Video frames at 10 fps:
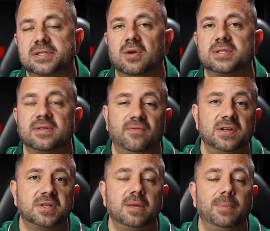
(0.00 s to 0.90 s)
So it's
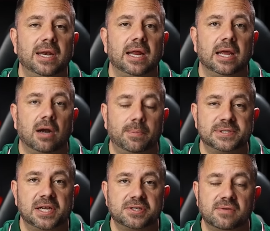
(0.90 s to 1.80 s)
officially been in our
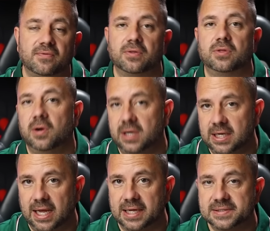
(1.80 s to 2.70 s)
possession for 30
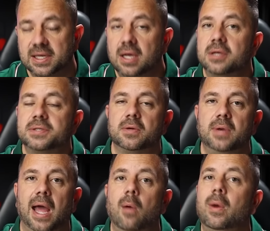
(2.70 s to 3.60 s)
days. So
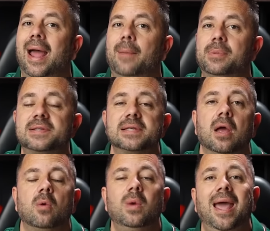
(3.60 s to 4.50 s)
now what happens?
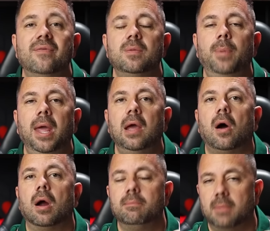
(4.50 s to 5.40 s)
We have to pay
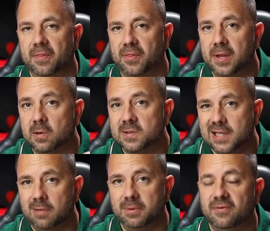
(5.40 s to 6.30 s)
our monthly
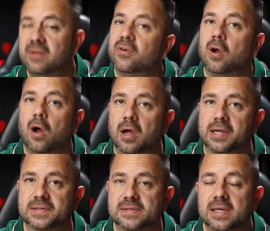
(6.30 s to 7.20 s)
curtailment fee for
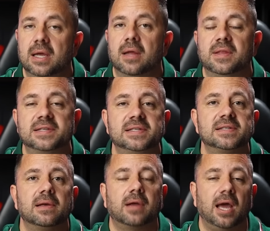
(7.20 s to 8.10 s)
August. This
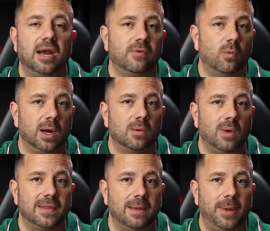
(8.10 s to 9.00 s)
is a kind of a weird
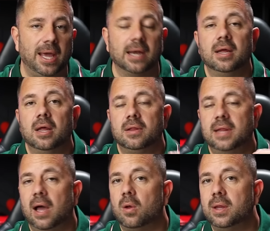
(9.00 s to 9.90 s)
way they pay it.
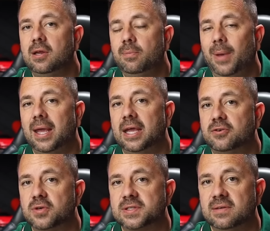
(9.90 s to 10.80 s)
Not only do you pay
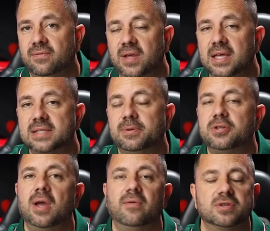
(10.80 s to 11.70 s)
interest and fees,
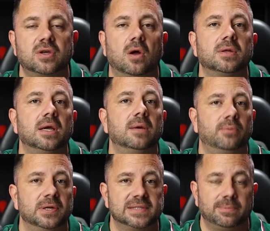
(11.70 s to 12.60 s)
but you have what's called a
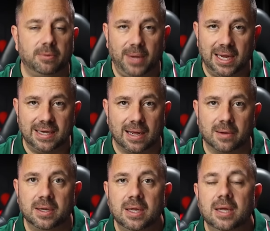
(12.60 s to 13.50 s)
principal pay
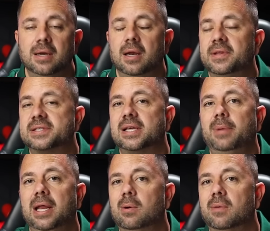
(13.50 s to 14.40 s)
down. Now, this could
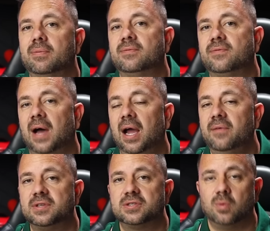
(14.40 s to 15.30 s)
be anywhere from
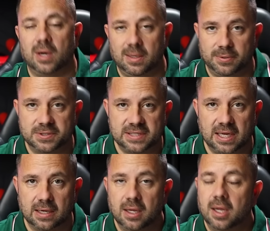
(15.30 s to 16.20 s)
5 to
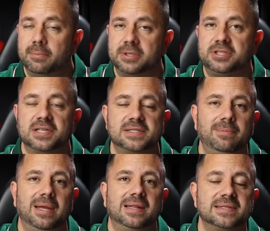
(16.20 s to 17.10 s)
20%. But just to
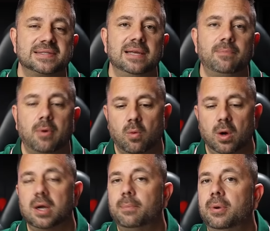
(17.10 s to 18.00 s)
make this simple,
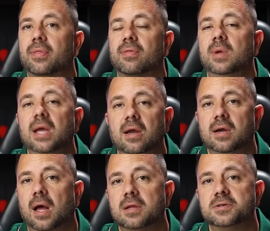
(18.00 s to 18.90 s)
we're gonna put
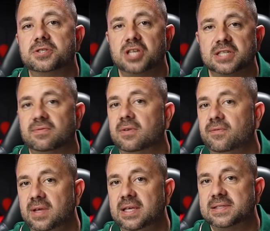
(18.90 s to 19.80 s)
$300 just for
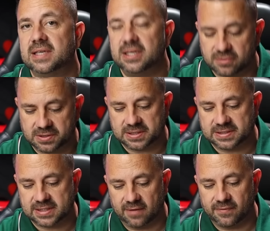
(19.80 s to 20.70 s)
fees and interest and
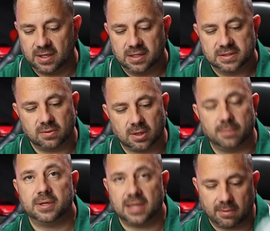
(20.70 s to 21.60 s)
stuff. So we're
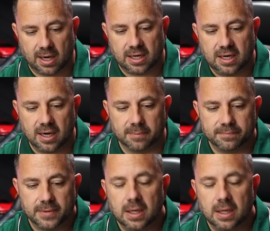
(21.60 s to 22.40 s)
gonna put that right here.